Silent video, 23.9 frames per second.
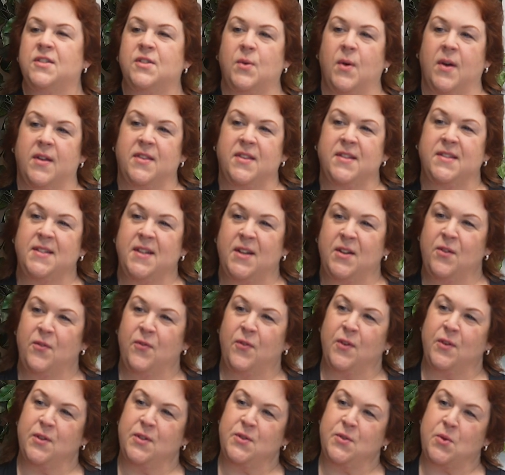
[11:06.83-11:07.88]
at the Center for
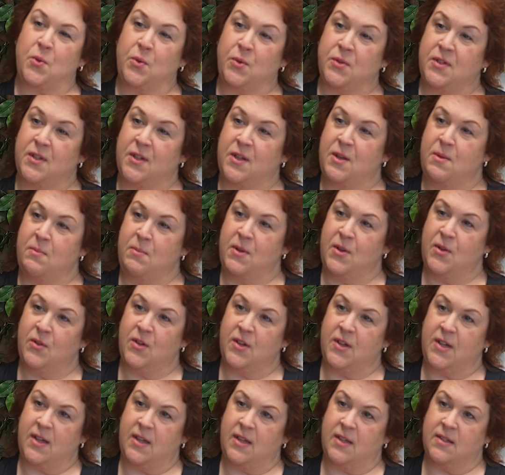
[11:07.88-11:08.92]
Schools and
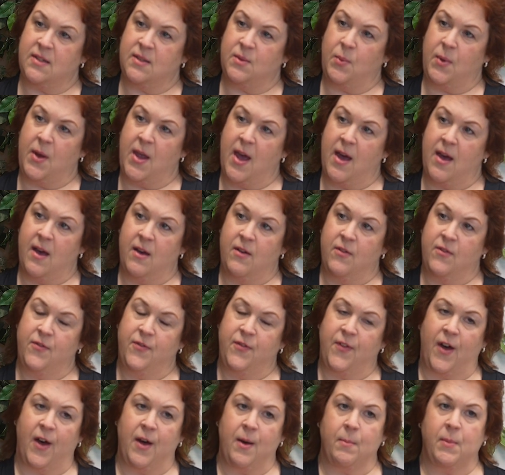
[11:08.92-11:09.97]
Communities, we have
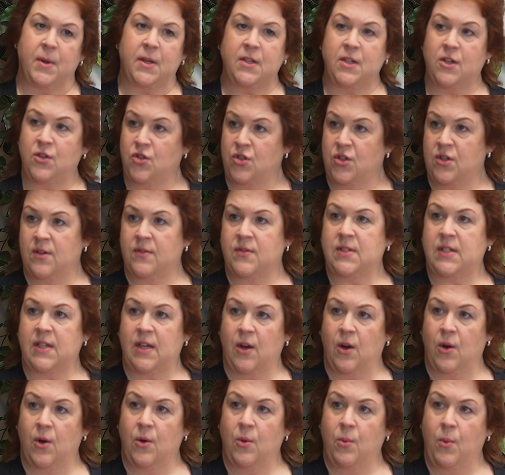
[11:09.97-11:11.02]
initiatives
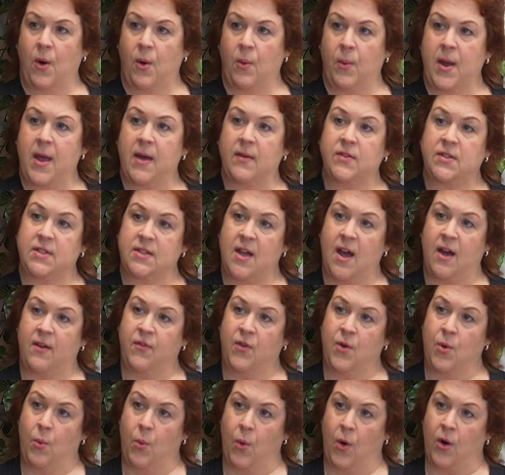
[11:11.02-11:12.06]
here where we have staff who
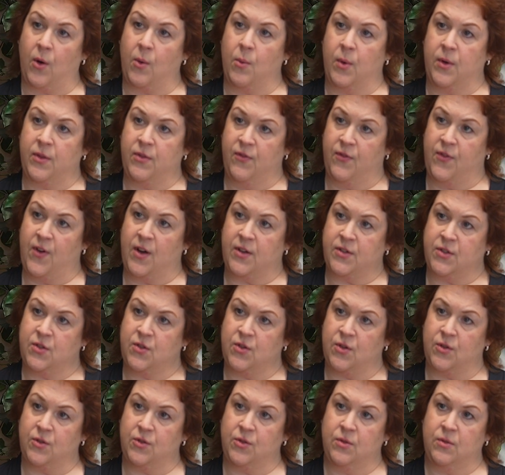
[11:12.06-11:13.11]
work with
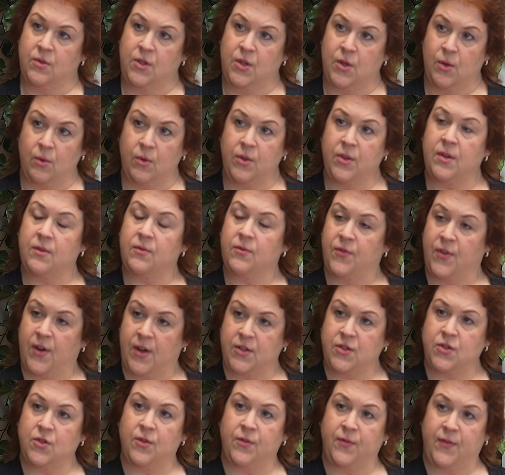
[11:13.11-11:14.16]
foster youth and
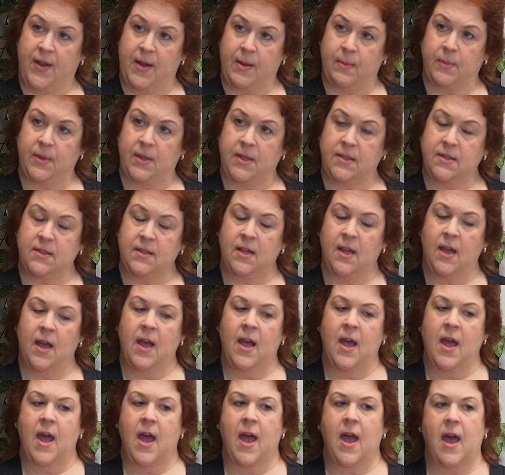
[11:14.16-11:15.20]
foster families.
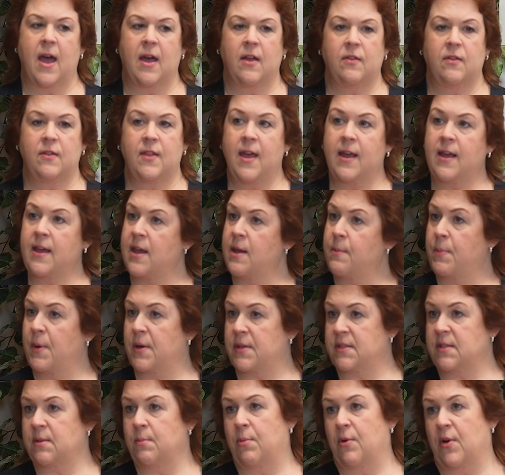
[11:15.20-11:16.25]
And they keep us
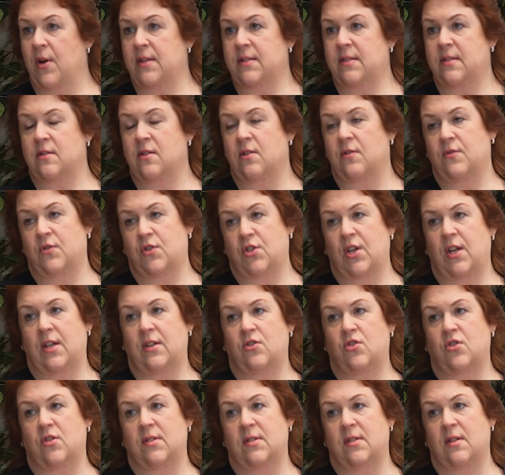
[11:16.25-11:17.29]
abreast of
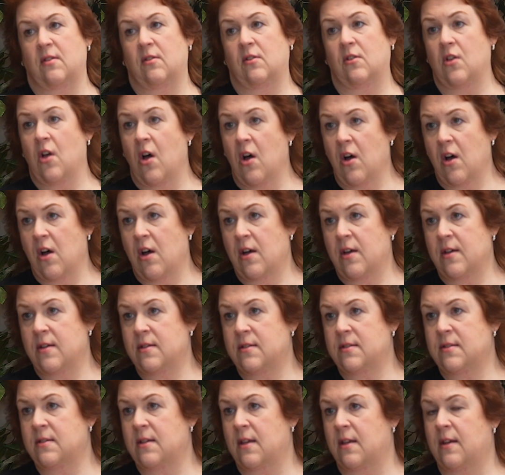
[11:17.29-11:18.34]
changes in
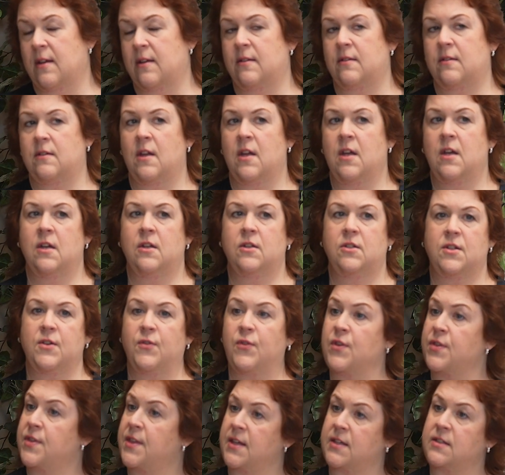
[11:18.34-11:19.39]
laws and
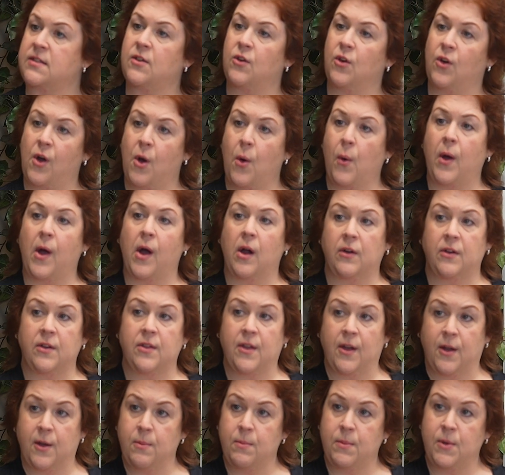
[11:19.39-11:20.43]
different things that are going on in the
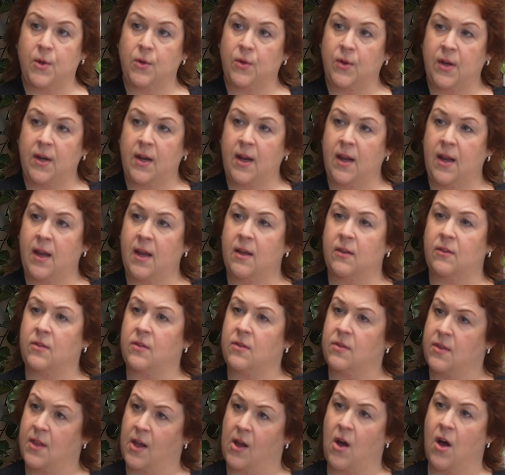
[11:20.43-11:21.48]
community and
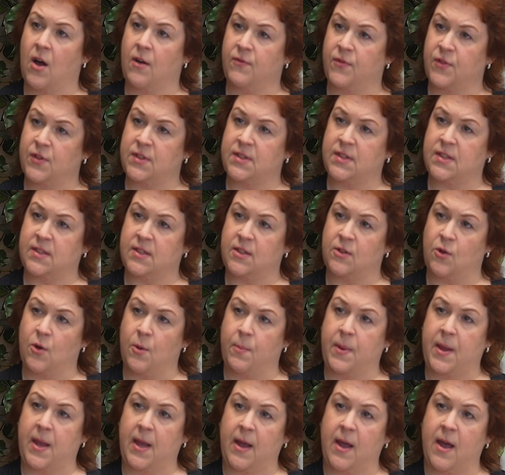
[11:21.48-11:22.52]
the conferences that are
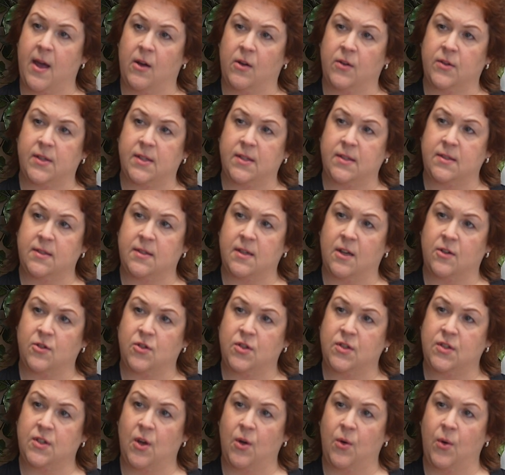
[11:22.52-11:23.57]
being held and such.
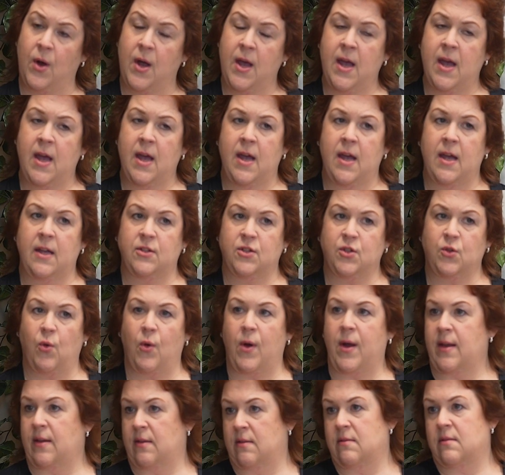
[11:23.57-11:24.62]
So it's
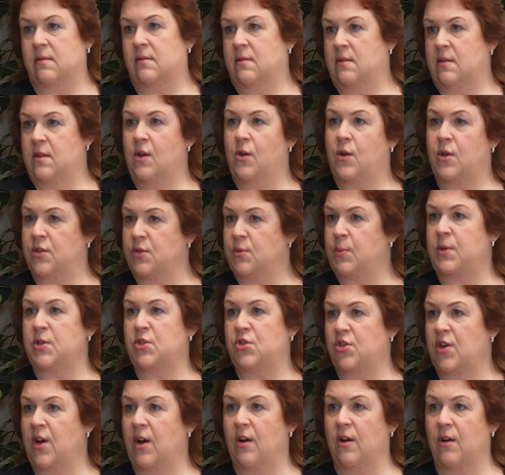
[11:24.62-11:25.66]
great because we
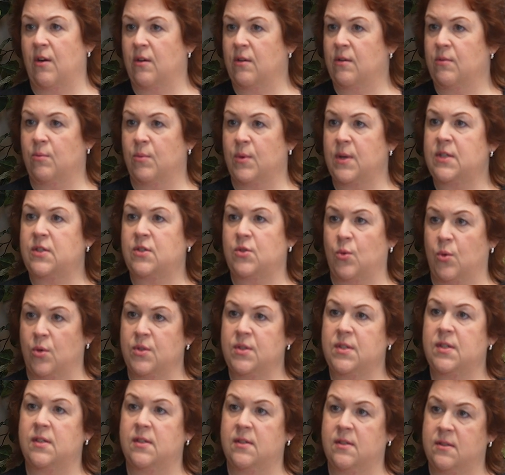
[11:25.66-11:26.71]
share
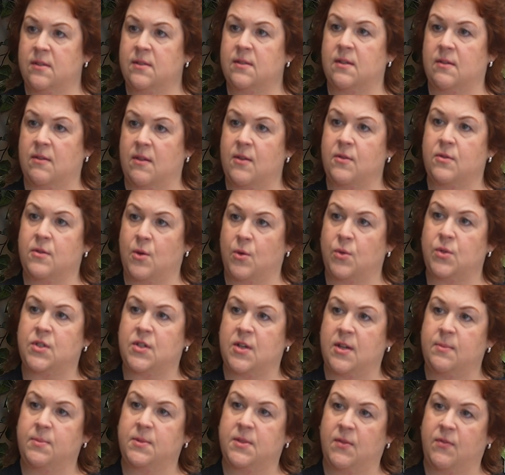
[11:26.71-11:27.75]
resources and those
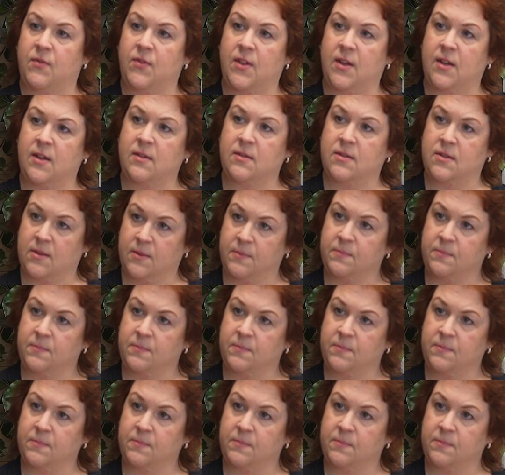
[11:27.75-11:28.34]
types of things.